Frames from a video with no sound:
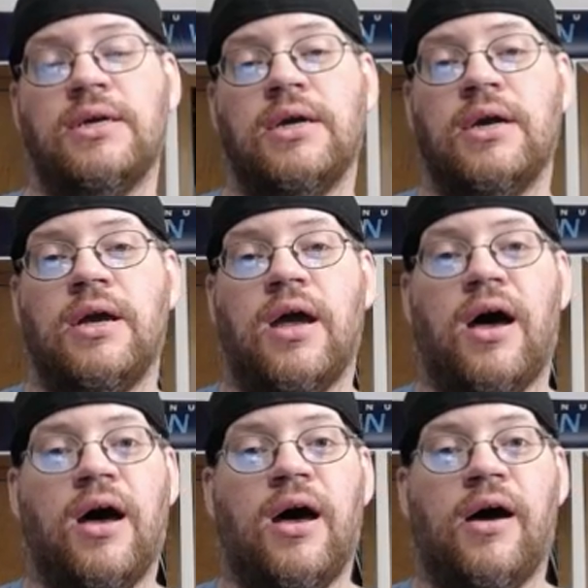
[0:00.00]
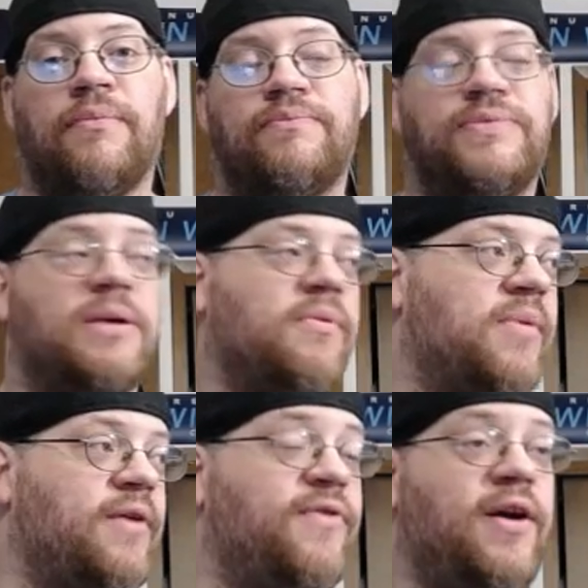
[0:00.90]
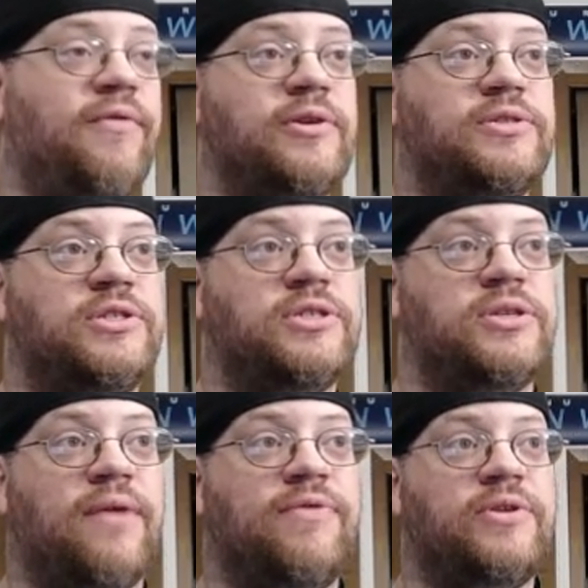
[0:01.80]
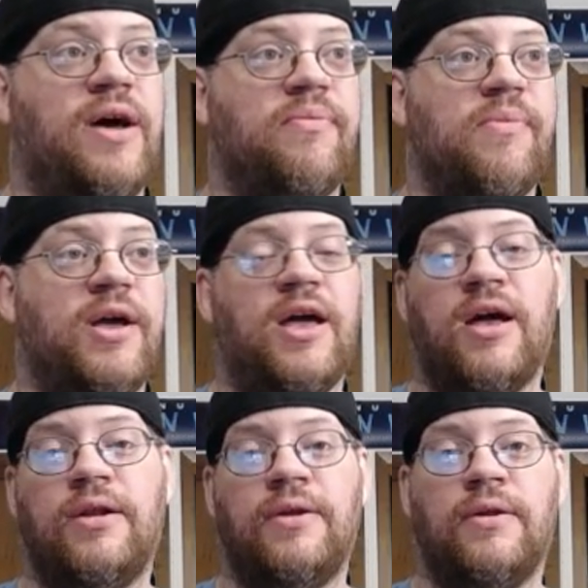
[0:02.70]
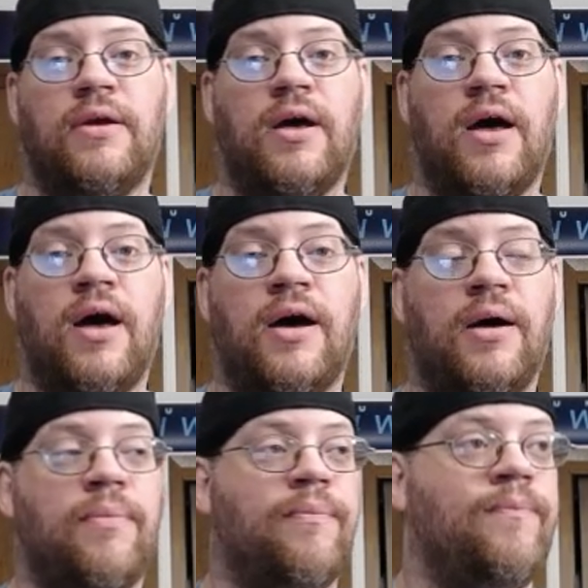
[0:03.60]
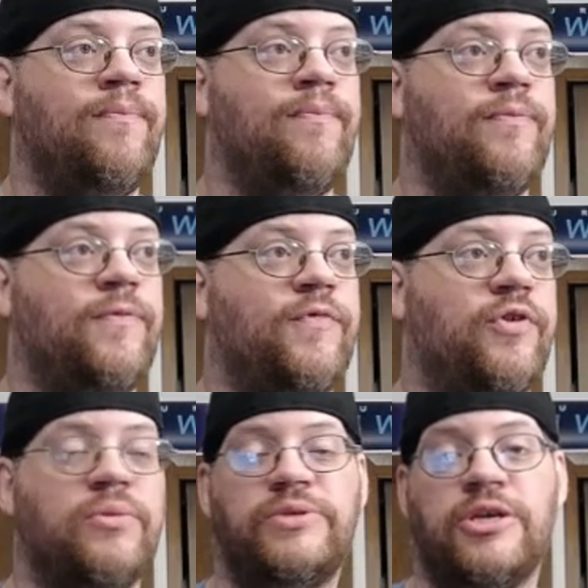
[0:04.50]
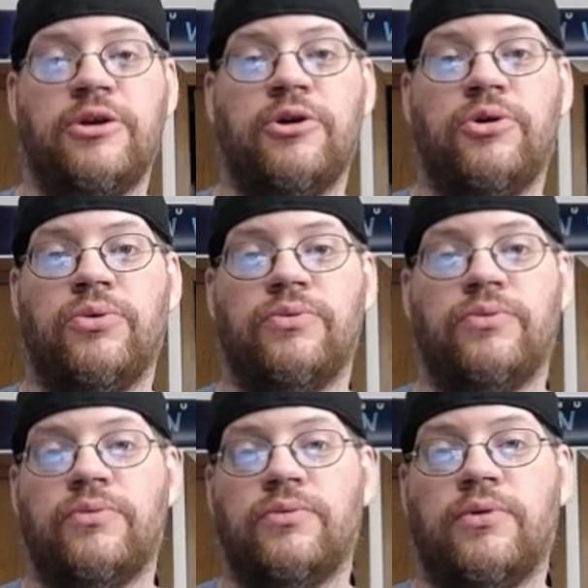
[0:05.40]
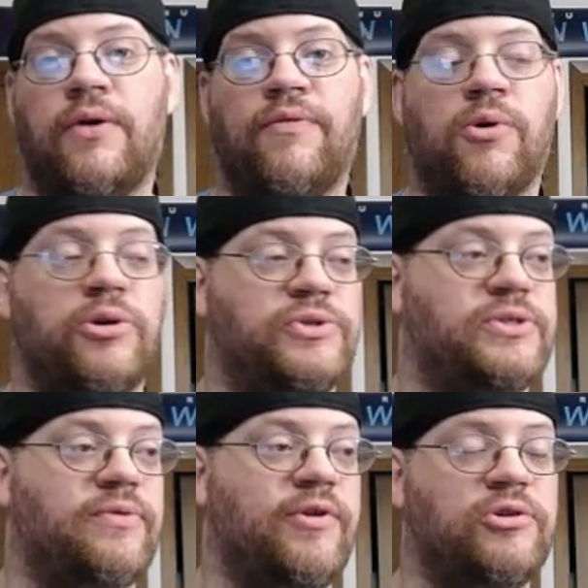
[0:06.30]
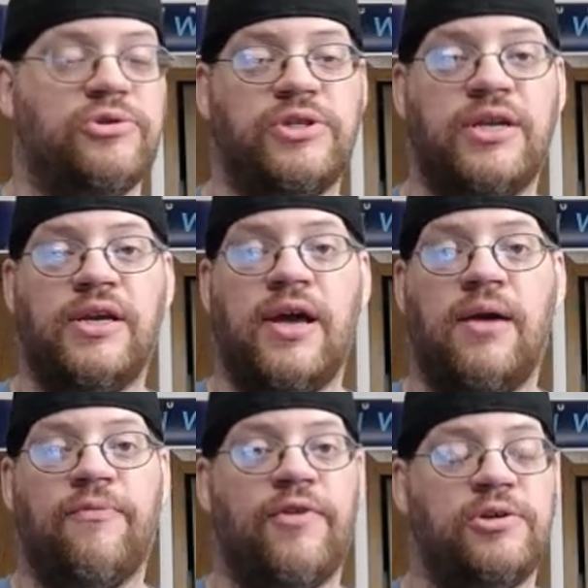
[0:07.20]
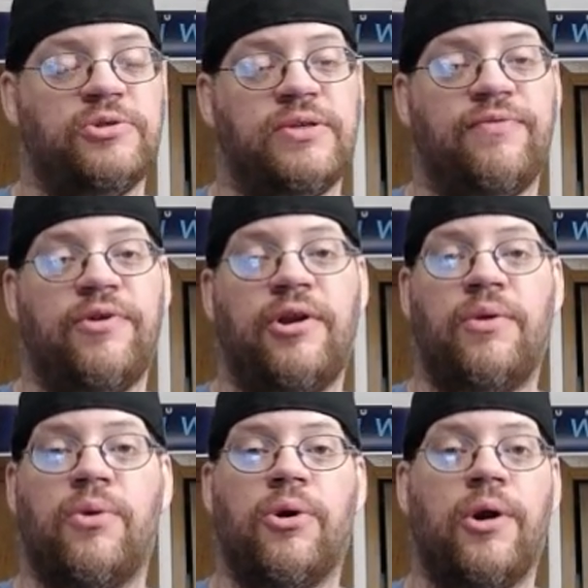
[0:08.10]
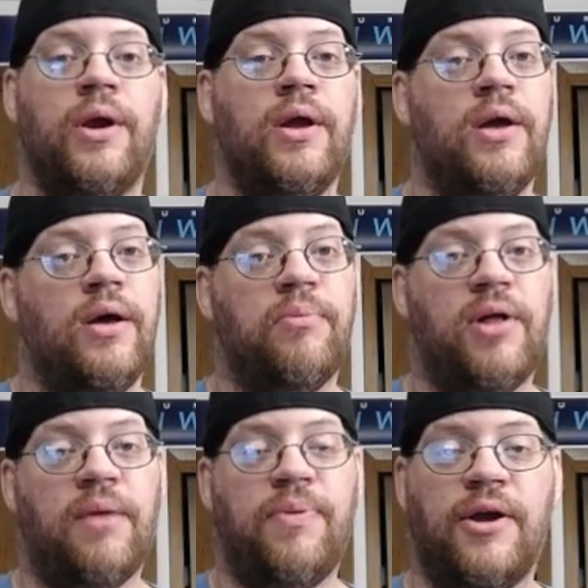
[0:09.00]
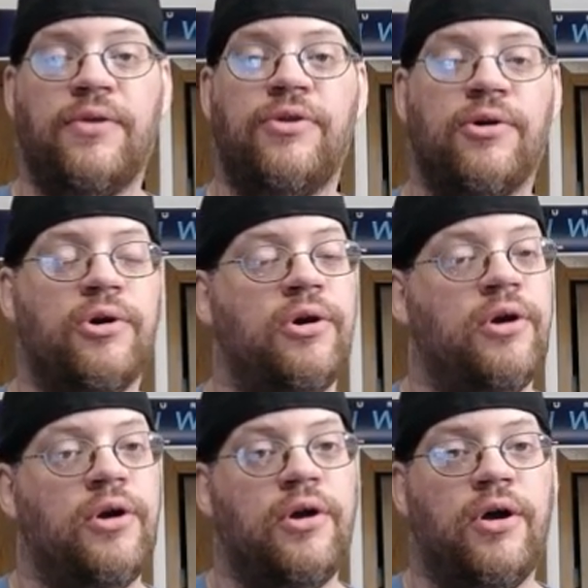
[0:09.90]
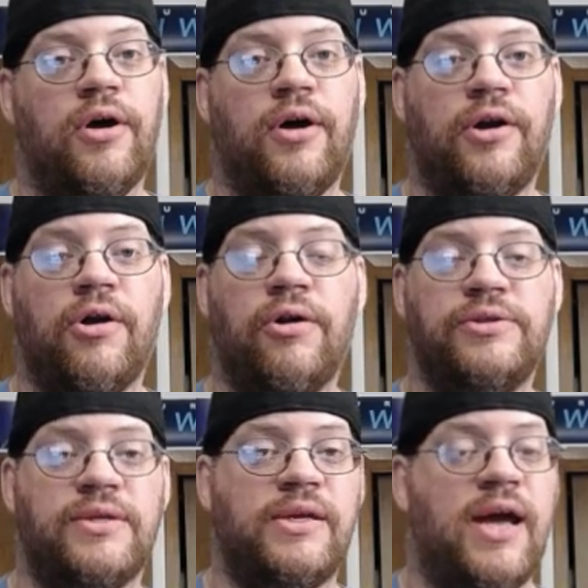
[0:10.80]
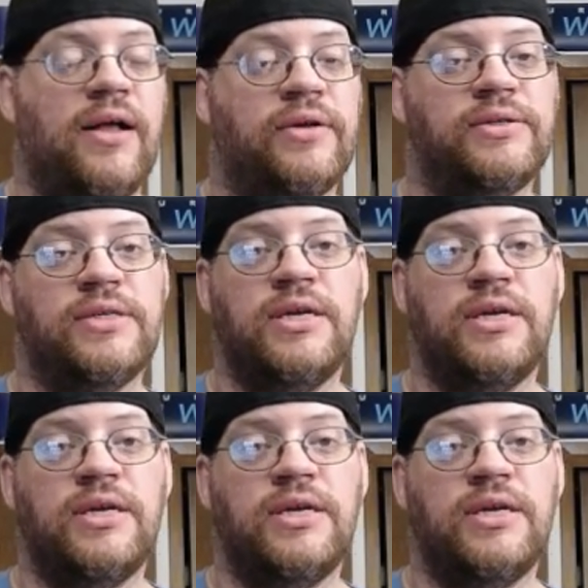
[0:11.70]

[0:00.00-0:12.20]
Uh, some of my favorites, just off the top of my head, um, for MCU, of course, Avengers Endgame, Avengers Infinity War, Black Panther, uh, Guardians of the Galaxy,